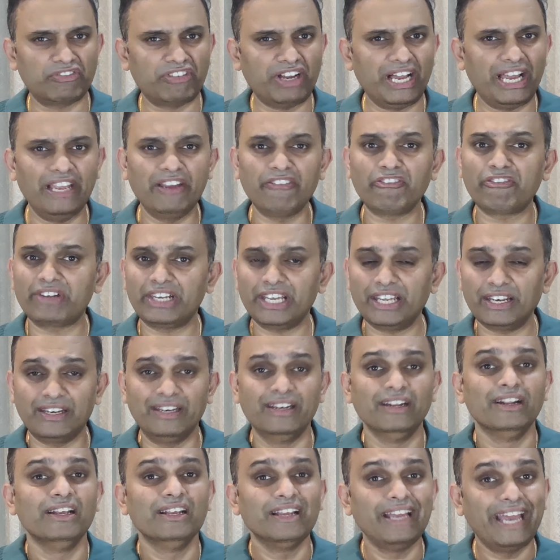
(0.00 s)
5,
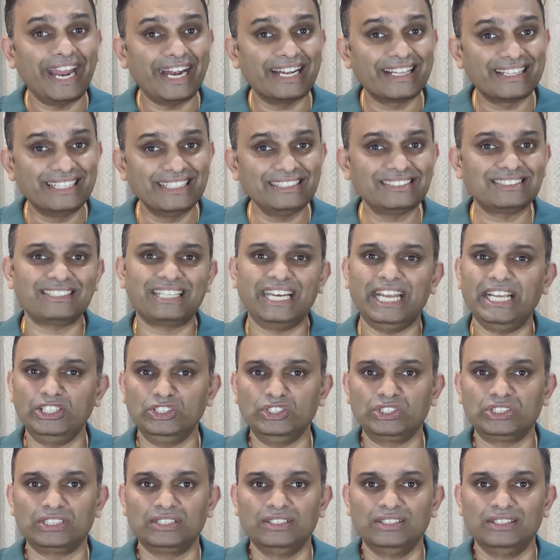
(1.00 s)
10 at this
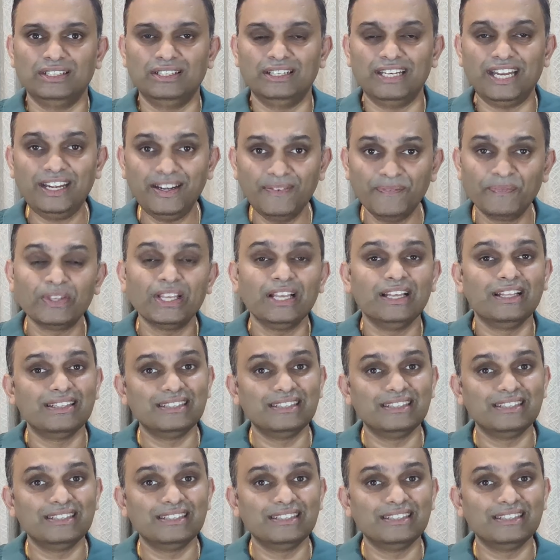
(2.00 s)
range, right?